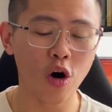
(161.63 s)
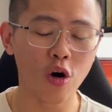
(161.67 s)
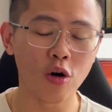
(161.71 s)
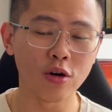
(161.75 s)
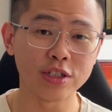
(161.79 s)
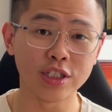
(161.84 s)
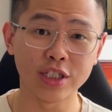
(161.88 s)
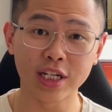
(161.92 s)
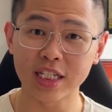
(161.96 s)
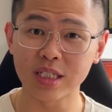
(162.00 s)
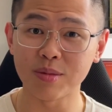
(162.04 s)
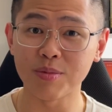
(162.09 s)
or
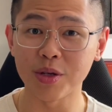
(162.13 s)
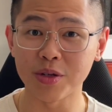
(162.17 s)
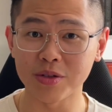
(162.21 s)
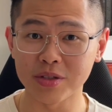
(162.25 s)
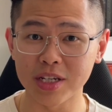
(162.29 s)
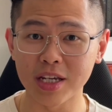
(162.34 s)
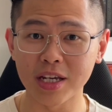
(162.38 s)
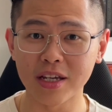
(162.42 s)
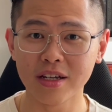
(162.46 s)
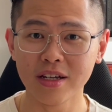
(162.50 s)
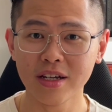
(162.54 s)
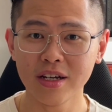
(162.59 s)
jazz
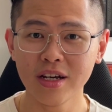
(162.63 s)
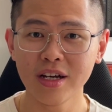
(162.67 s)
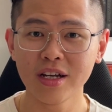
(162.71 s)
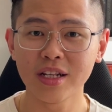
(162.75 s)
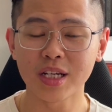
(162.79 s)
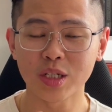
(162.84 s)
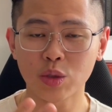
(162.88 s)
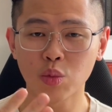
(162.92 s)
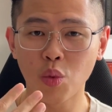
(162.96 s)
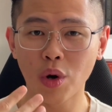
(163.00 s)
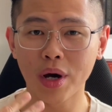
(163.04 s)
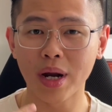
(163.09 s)
music.
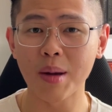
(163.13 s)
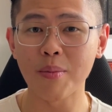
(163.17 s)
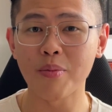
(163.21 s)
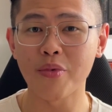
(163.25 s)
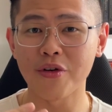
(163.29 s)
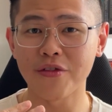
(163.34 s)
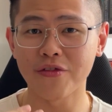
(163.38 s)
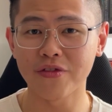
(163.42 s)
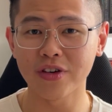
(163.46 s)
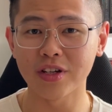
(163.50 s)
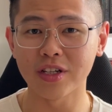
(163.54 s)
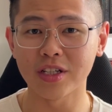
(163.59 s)
That's what I
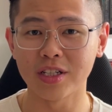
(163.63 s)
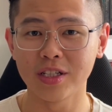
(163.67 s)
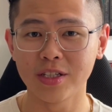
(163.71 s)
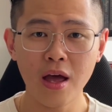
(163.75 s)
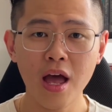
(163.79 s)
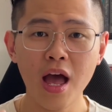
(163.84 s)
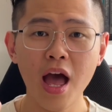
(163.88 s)
prefer.